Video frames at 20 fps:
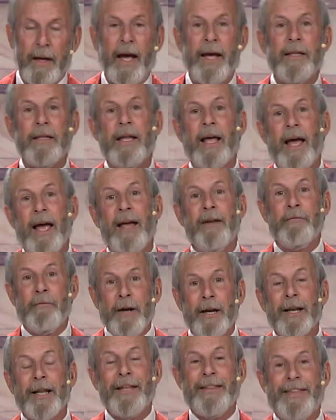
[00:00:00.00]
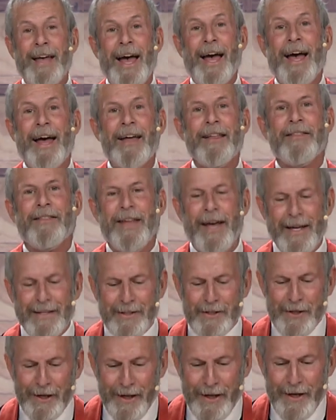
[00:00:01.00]
And really,
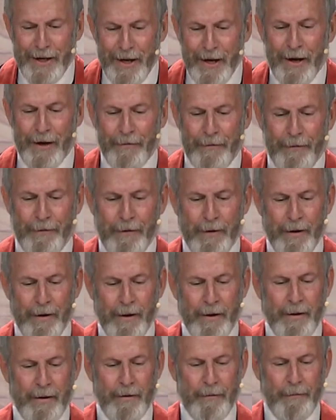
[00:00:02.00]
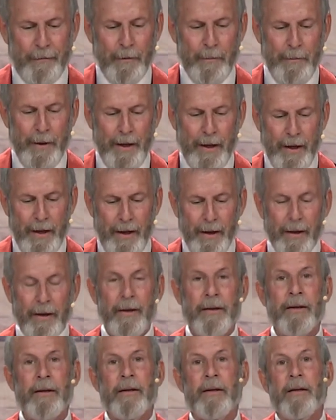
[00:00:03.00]
that's enough for me.
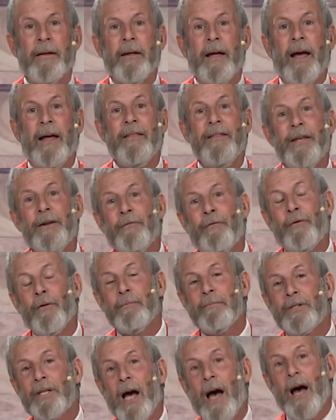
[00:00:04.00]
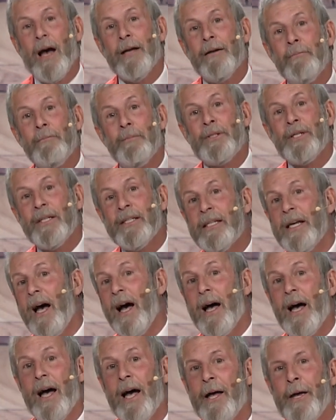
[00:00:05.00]
And then from time to
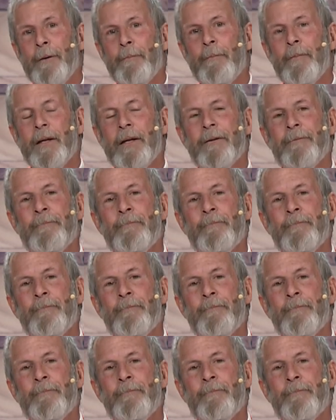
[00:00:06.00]
time,